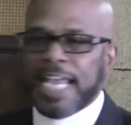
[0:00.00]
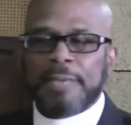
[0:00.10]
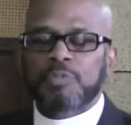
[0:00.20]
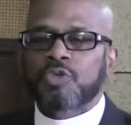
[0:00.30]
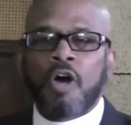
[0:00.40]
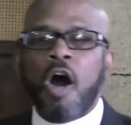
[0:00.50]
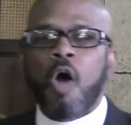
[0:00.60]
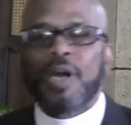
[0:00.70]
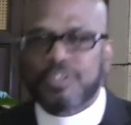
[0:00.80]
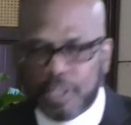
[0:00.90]
James was
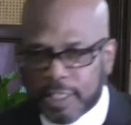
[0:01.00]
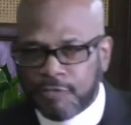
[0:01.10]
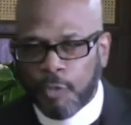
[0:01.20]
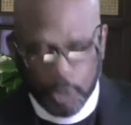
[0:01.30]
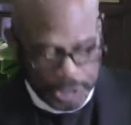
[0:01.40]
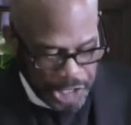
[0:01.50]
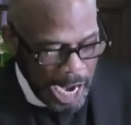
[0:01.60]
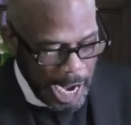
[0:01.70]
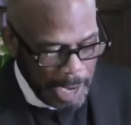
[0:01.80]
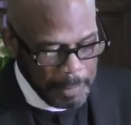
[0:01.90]
always looking for a
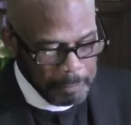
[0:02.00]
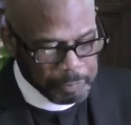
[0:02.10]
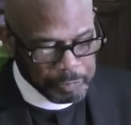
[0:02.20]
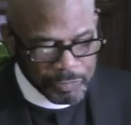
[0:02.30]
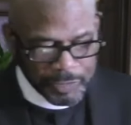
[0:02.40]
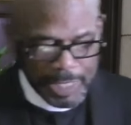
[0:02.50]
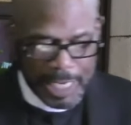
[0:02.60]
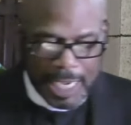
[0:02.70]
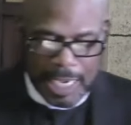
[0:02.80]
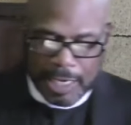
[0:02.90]
job.
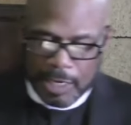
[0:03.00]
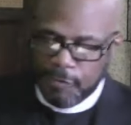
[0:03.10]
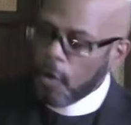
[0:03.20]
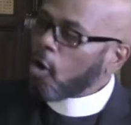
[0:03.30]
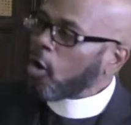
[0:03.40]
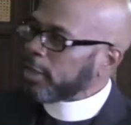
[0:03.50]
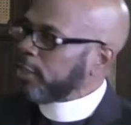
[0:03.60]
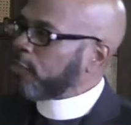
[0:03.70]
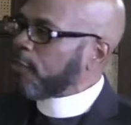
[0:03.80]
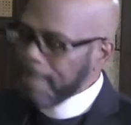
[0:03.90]

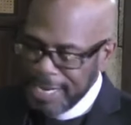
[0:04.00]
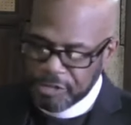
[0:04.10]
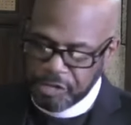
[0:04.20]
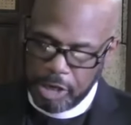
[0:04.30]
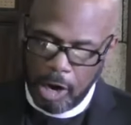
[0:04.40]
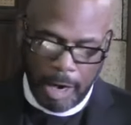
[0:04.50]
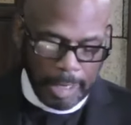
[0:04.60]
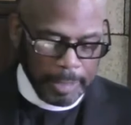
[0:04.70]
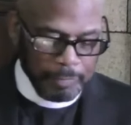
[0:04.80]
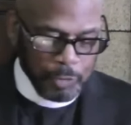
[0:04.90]
Florida, the
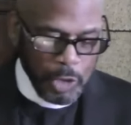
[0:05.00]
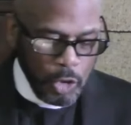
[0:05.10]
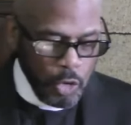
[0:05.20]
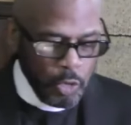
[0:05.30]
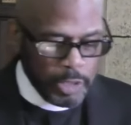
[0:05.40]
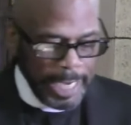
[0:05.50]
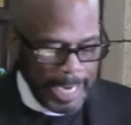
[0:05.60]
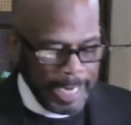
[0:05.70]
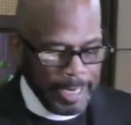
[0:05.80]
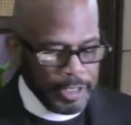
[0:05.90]
matriarch, who
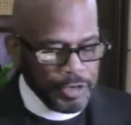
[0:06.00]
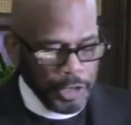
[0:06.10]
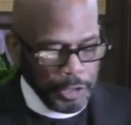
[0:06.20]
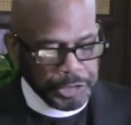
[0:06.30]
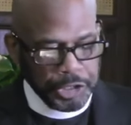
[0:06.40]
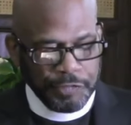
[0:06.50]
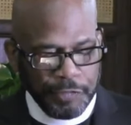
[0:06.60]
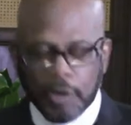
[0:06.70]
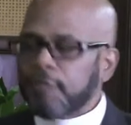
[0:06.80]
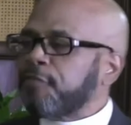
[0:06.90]
cared and nurtured for her